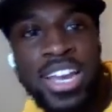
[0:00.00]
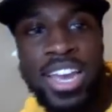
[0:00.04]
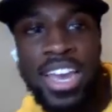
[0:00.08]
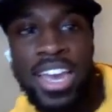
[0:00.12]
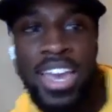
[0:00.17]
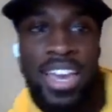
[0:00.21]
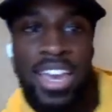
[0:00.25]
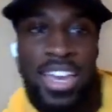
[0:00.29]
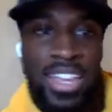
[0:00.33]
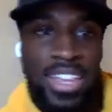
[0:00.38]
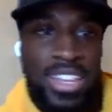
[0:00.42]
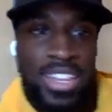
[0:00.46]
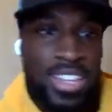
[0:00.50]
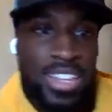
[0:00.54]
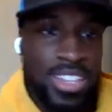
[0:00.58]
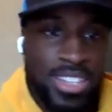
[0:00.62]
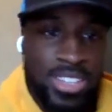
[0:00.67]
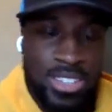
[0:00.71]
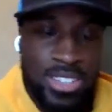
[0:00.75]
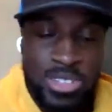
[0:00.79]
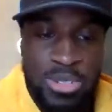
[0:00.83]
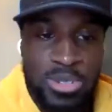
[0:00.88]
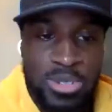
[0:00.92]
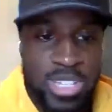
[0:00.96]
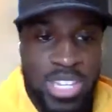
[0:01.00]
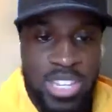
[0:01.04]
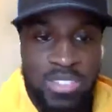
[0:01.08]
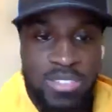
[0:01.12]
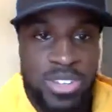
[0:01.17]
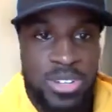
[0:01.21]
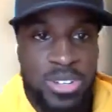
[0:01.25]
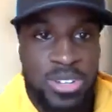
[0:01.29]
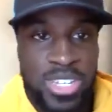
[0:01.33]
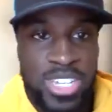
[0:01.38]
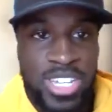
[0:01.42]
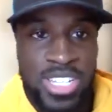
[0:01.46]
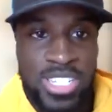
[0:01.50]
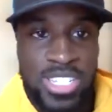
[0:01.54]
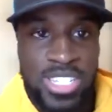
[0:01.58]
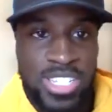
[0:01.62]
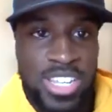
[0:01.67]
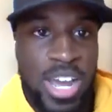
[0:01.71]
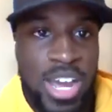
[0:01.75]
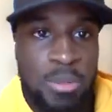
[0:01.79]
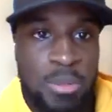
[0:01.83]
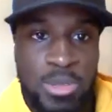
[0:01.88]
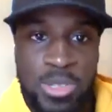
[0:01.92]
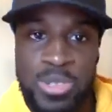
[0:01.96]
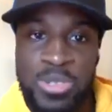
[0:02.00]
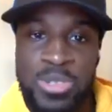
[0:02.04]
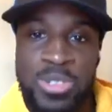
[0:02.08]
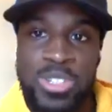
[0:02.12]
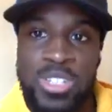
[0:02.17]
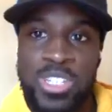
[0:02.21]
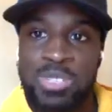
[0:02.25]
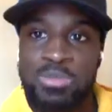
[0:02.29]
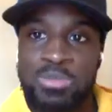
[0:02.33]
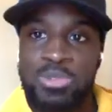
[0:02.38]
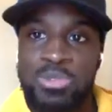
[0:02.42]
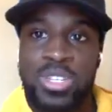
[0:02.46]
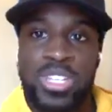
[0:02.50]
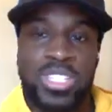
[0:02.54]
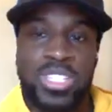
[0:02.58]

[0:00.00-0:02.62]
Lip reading: and you giving your kids the opportunity to explore.